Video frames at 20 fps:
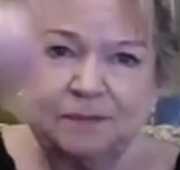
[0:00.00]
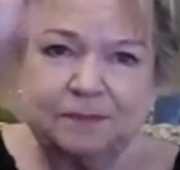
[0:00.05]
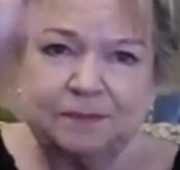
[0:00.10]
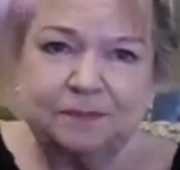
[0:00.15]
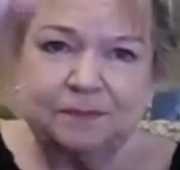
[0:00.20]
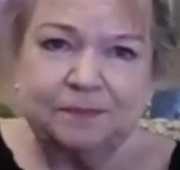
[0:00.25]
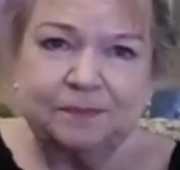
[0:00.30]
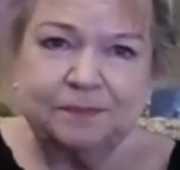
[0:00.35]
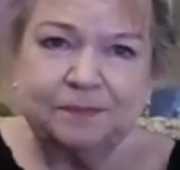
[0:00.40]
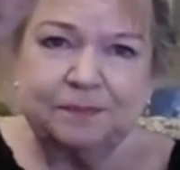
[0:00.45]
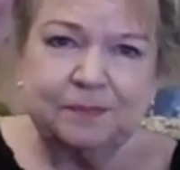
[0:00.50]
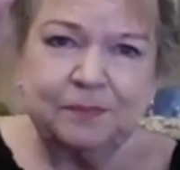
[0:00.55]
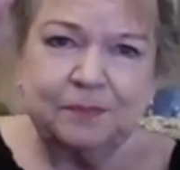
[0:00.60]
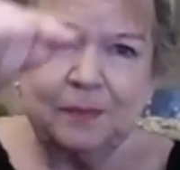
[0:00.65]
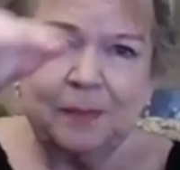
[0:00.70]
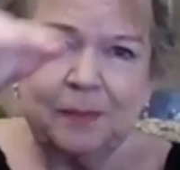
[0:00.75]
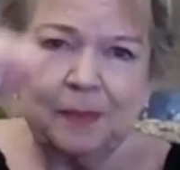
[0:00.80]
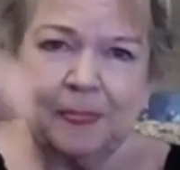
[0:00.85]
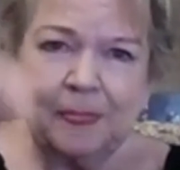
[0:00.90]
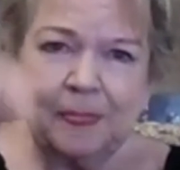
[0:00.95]
Do you know how
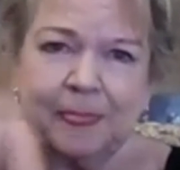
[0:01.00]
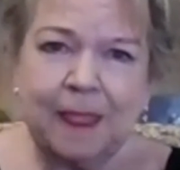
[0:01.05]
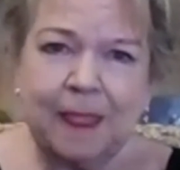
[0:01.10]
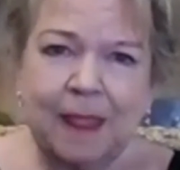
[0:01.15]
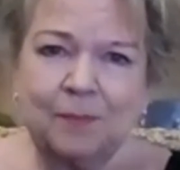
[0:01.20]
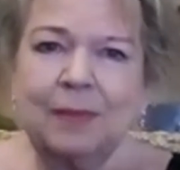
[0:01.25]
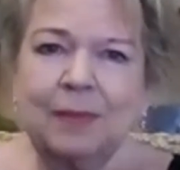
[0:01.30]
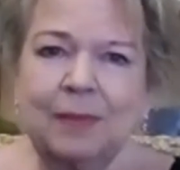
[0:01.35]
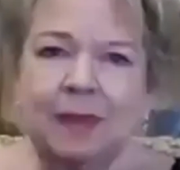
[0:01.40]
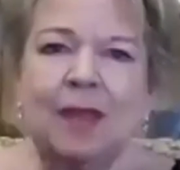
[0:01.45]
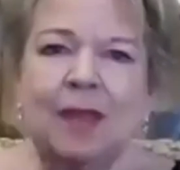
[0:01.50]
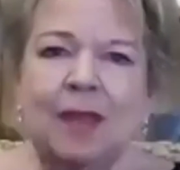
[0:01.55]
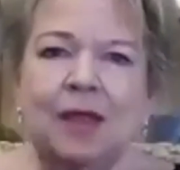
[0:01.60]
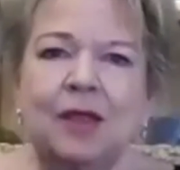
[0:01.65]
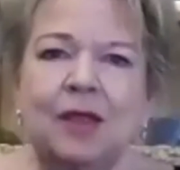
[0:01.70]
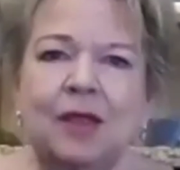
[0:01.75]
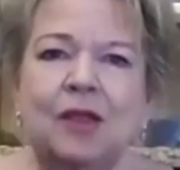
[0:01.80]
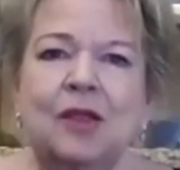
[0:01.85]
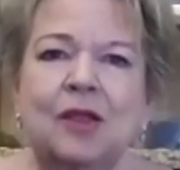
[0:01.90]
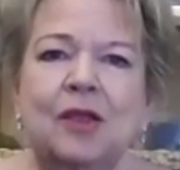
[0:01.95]
much that cost Nike?
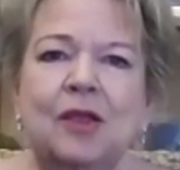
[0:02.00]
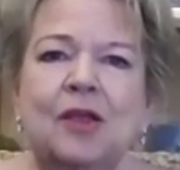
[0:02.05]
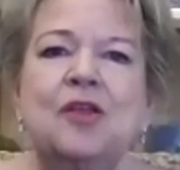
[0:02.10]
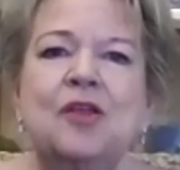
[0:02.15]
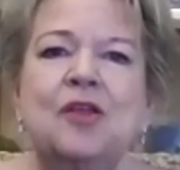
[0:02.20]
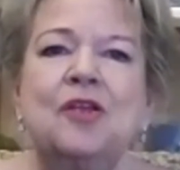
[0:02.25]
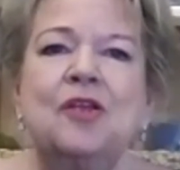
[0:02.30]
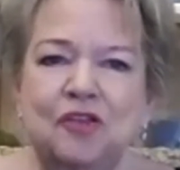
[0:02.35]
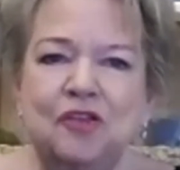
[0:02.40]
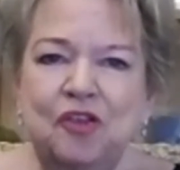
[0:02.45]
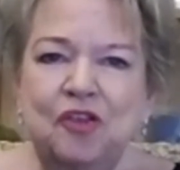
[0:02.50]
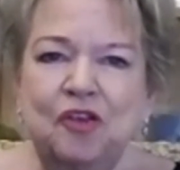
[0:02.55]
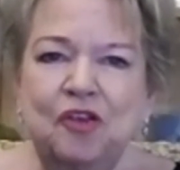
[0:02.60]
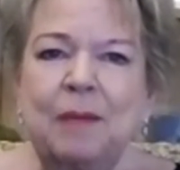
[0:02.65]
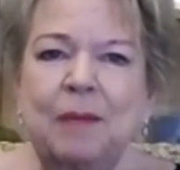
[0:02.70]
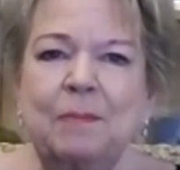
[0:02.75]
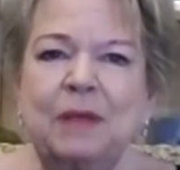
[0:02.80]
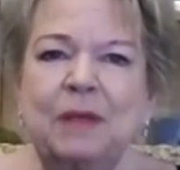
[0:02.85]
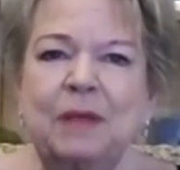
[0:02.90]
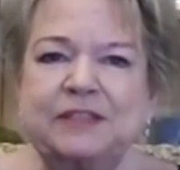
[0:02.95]

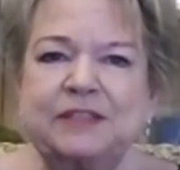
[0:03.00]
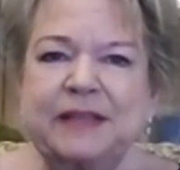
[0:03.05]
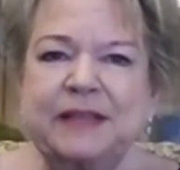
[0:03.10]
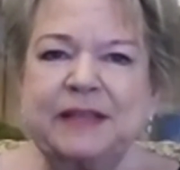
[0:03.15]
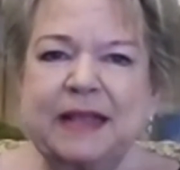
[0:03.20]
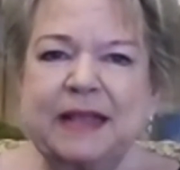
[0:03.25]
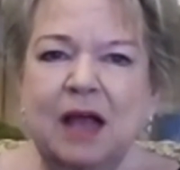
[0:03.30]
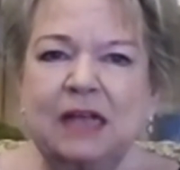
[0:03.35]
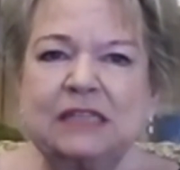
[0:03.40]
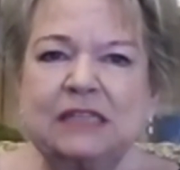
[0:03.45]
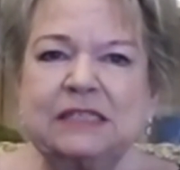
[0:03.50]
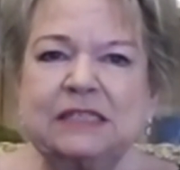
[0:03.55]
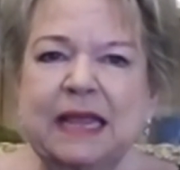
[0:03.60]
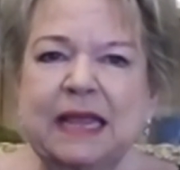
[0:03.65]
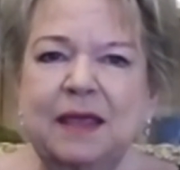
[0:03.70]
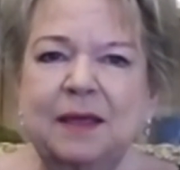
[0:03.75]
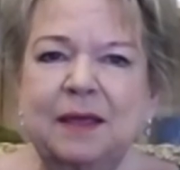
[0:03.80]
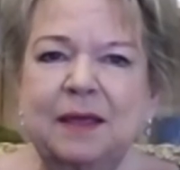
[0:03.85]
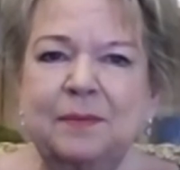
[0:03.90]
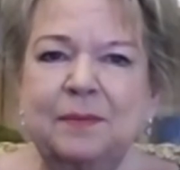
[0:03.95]

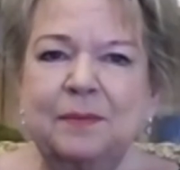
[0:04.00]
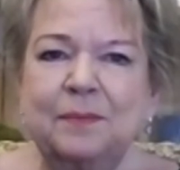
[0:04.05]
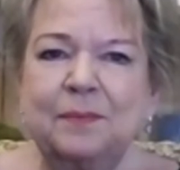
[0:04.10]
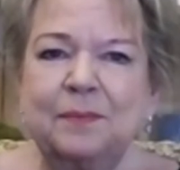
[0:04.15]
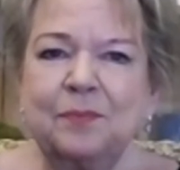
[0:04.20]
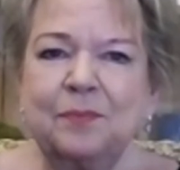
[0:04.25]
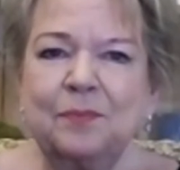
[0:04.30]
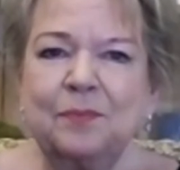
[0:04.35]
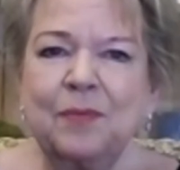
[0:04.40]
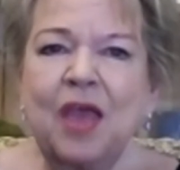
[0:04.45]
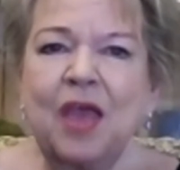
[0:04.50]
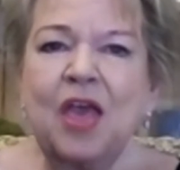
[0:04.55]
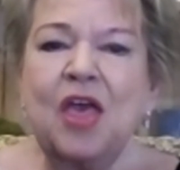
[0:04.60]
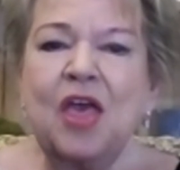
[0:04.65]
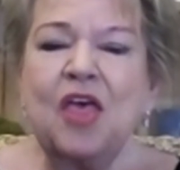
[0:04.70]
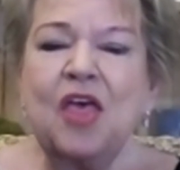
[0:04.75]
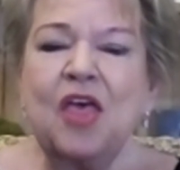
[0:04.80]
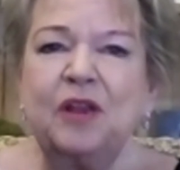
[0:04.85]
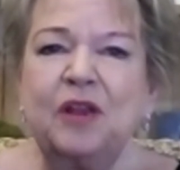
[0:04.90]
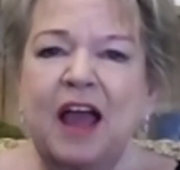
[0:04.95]
$35.
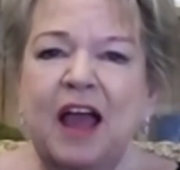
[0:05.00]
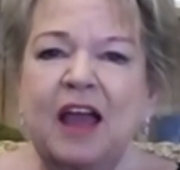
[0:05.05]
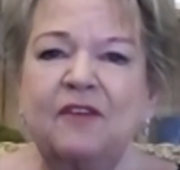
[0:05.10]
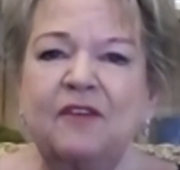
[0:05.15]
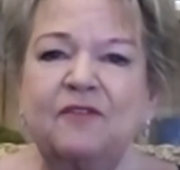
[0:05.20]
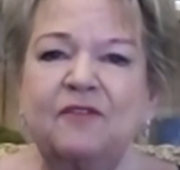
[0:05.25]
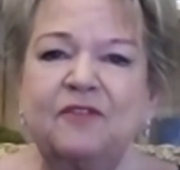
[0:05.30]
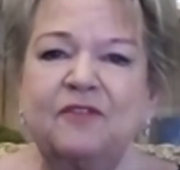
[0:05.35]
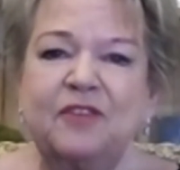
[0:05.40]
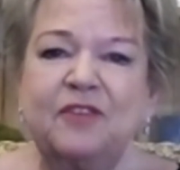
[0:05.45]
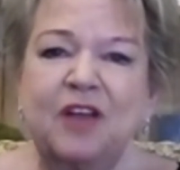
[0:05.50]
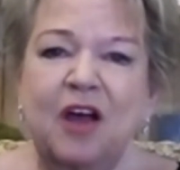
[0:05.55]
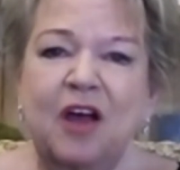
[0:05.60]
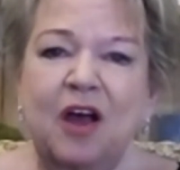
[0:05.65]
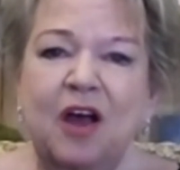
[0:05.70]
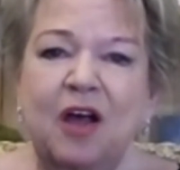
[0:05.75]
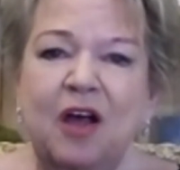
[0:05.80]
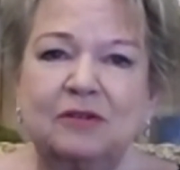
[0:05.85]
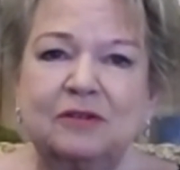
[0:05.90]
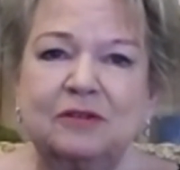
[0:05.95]
Was an art
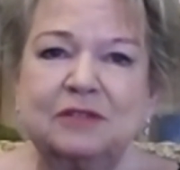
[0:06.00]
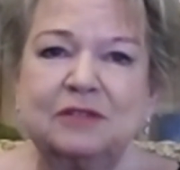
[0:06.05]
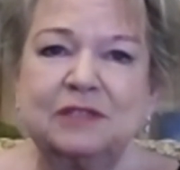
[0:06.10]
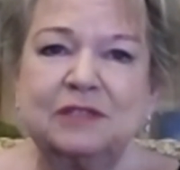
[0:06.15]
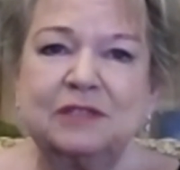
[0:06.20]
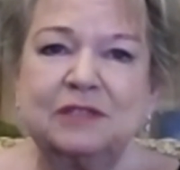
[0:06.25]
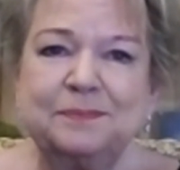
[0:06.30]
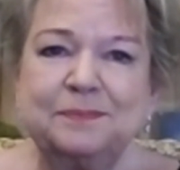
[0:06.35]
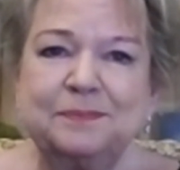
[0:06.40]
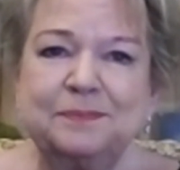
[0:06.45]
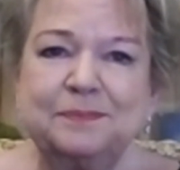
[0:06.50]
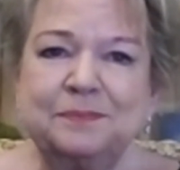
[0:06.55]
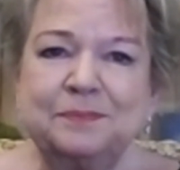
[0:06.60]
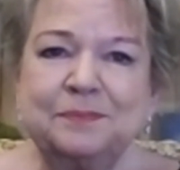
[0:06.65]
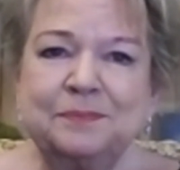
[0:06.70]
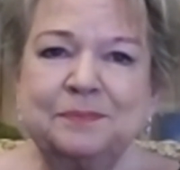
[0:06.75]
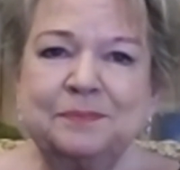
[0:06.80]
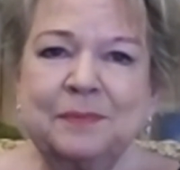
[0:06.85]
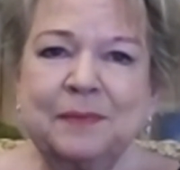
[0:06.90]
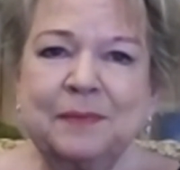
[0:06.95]
student in college.
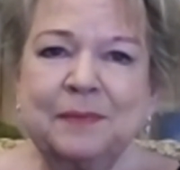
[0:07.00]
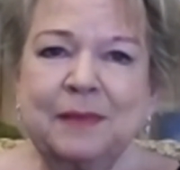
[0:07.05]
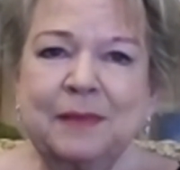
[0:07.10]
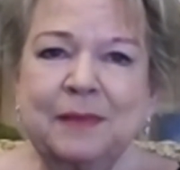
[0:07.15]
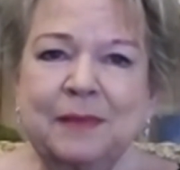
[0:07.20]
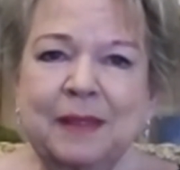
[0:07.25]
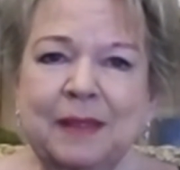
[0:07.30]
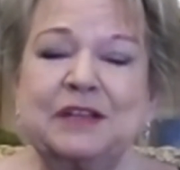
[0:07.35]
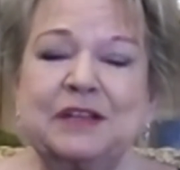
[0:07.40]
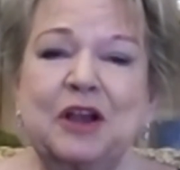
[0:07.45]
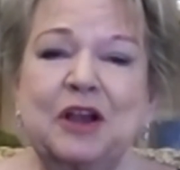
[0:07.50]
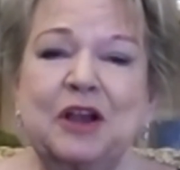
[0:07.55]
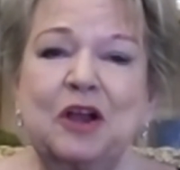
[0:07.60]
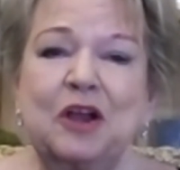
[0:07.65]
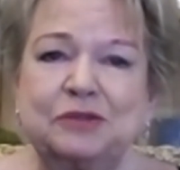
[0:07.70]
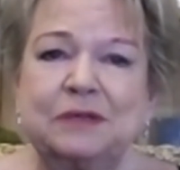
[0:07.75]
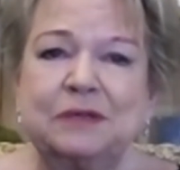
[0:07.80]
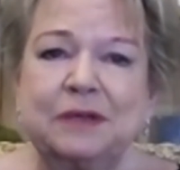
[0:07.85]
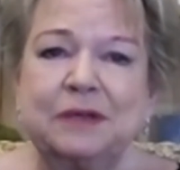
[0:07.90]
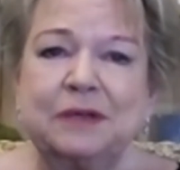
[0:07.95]

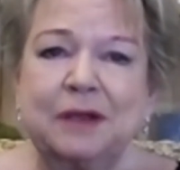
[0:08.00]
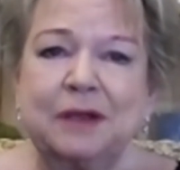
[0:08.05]
$35.